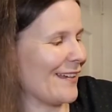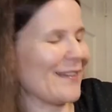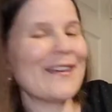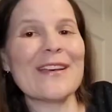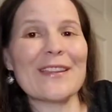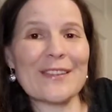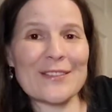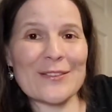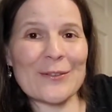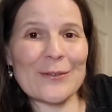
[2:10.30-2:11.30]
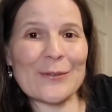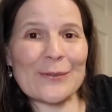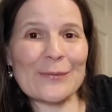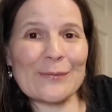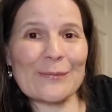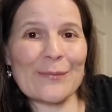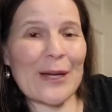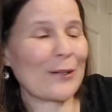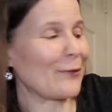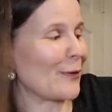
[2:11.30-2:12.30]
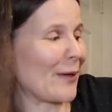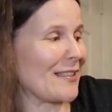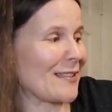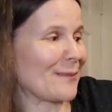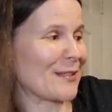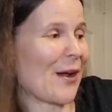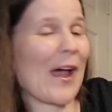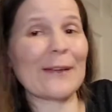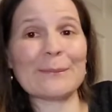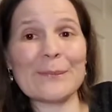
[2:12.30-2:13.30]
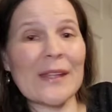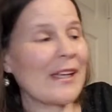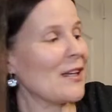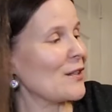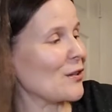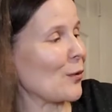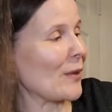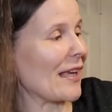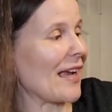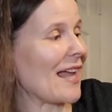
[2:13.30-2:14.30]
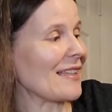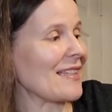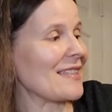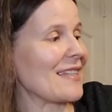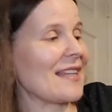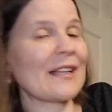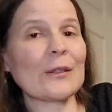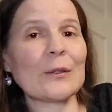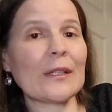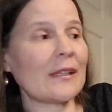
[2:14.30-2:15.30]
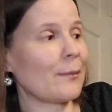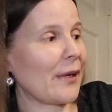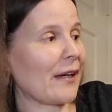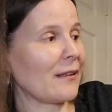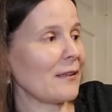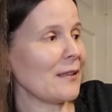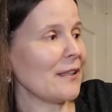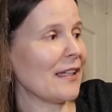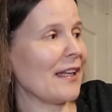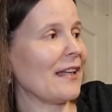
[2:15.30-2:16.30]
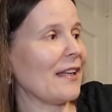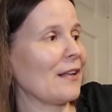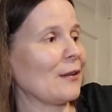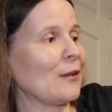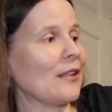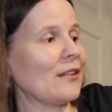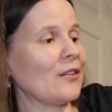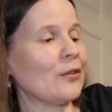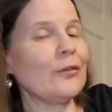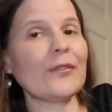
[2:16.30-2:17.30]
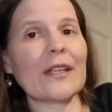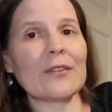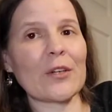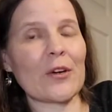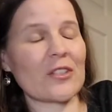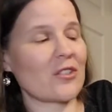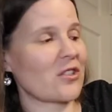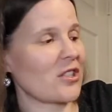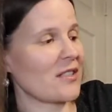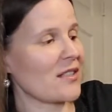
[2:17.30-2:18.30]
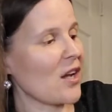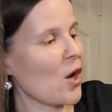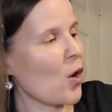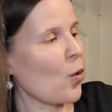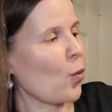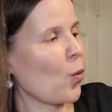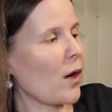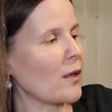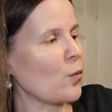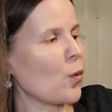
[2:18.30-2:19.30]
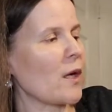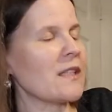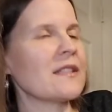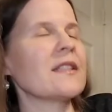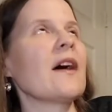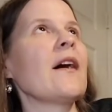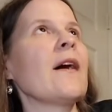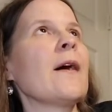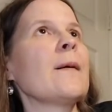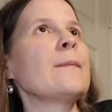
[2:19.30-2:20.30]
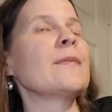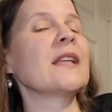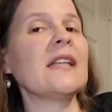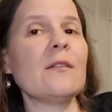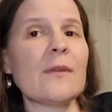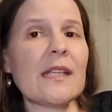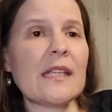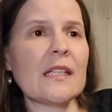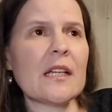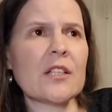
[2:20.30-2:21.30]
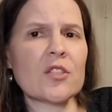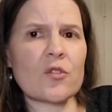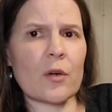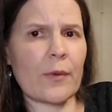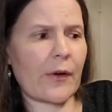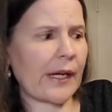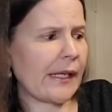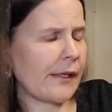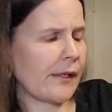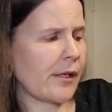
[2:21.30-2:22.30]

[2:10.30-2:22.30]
the Cirkul bottle for quite some time. So when I got this, it included the bottle and it included two flavor cartridges. One was um, the kiwi strawberry,